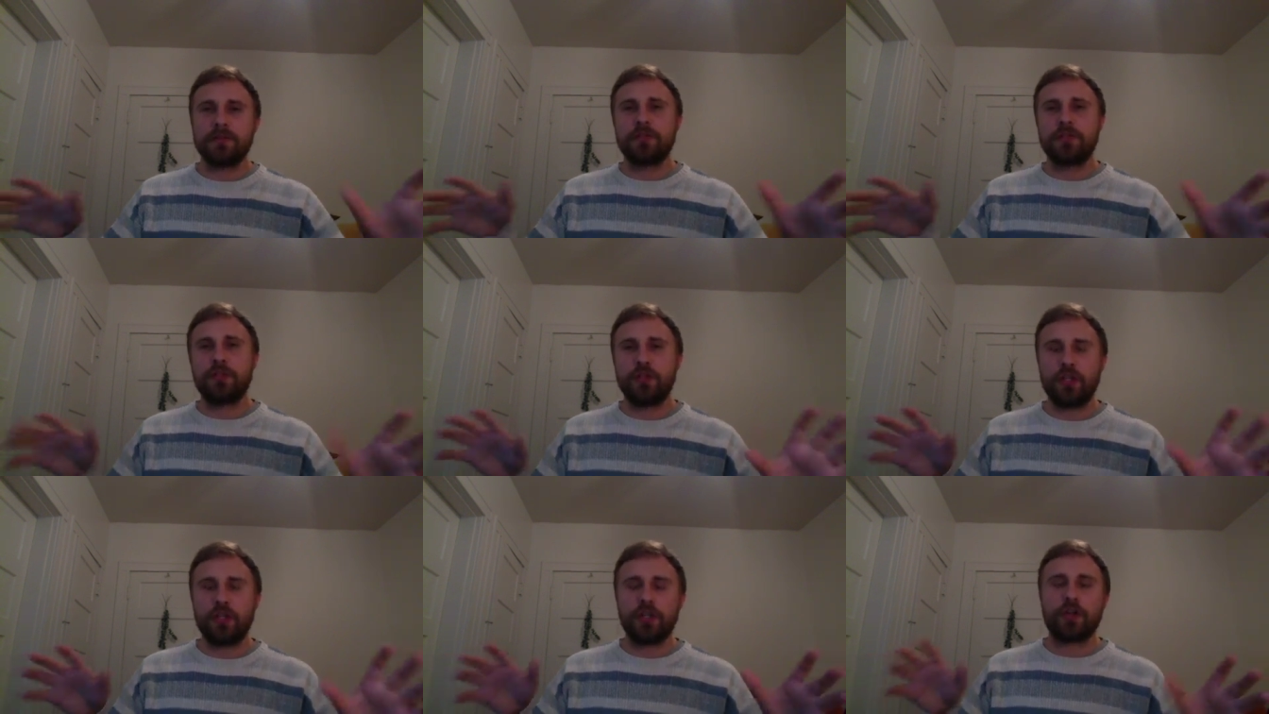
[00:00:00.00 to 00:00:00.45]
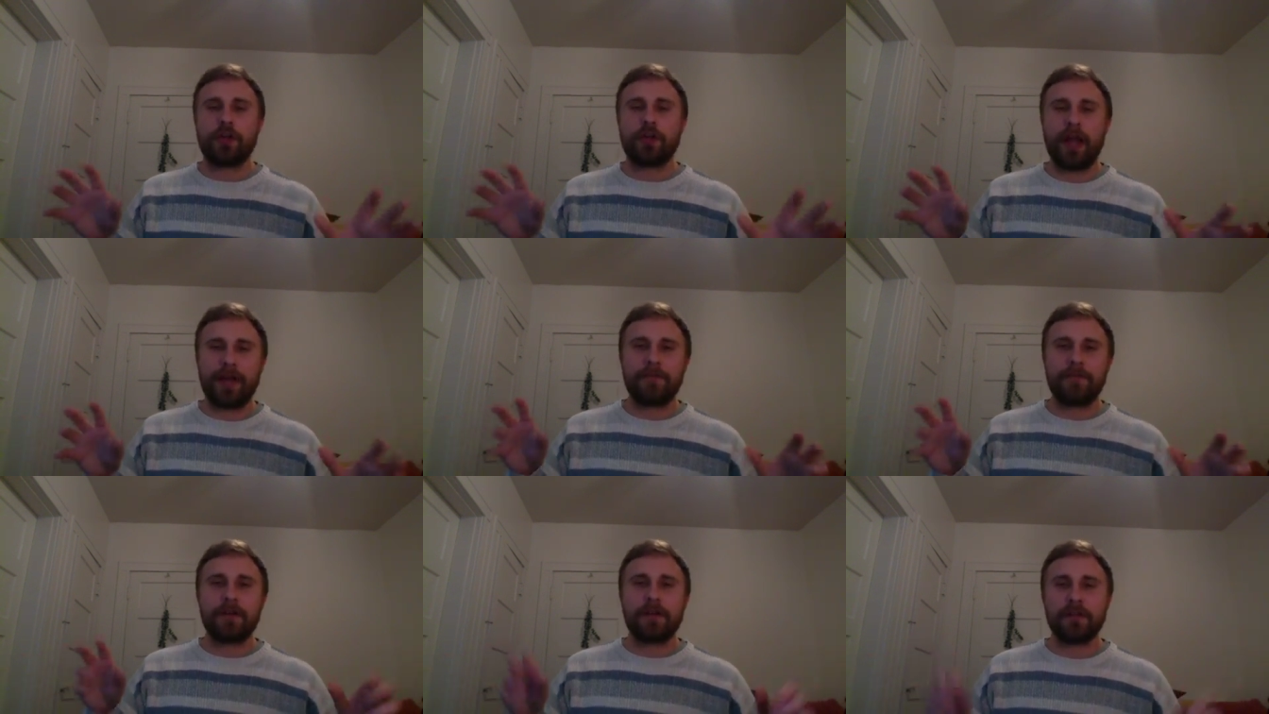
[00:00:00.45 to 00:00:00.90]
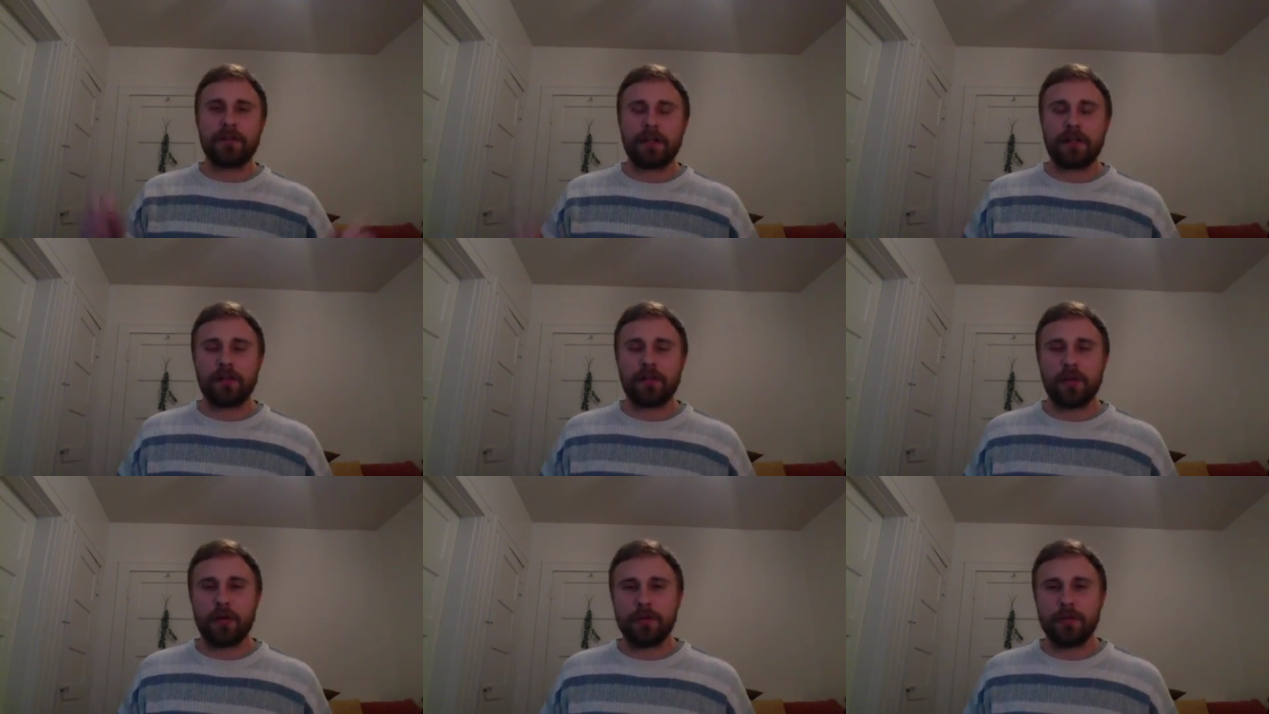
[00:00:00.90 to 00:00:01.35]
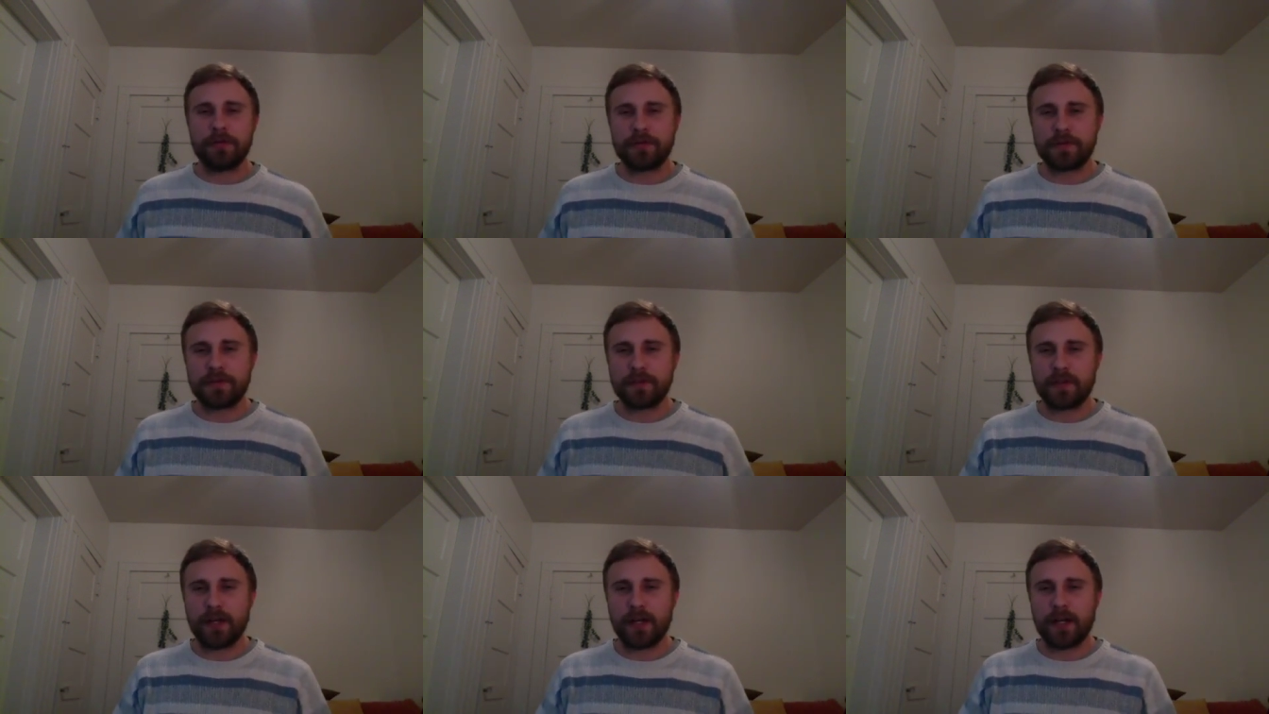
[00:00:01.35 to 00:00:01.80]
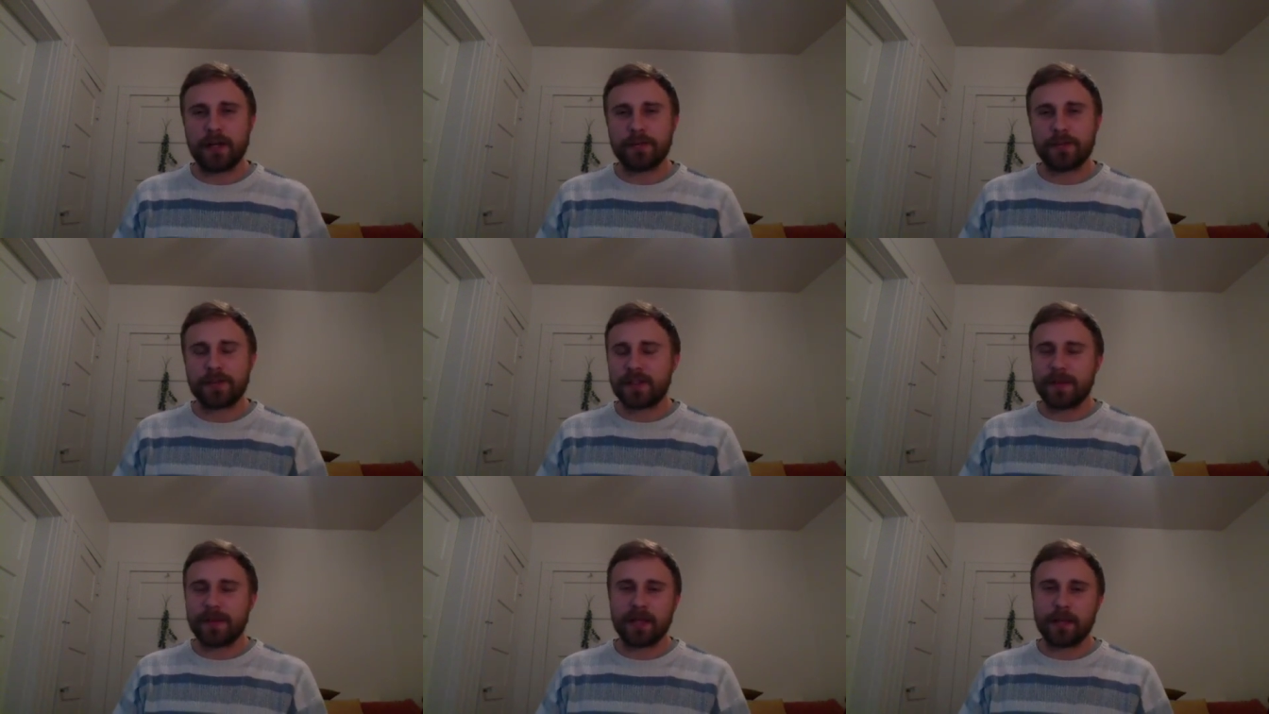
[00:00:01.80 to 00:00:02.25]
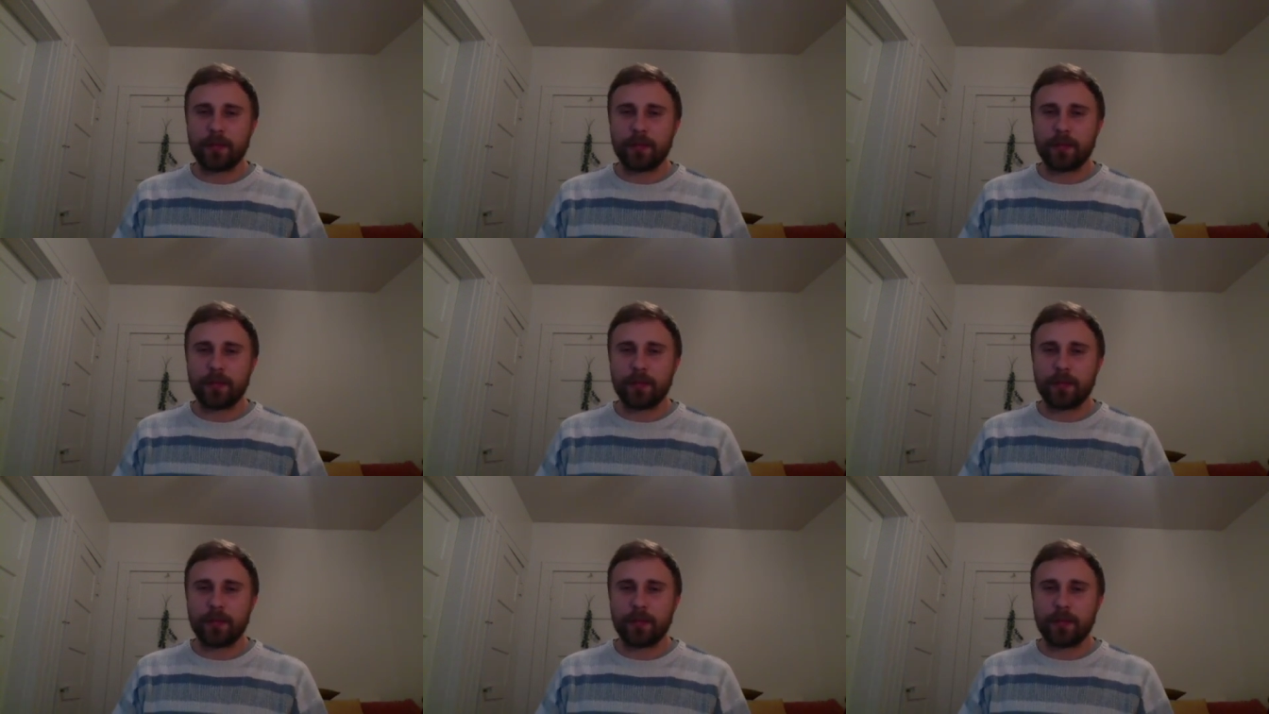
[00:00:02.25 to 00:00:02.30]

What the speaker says: geographically close, just to make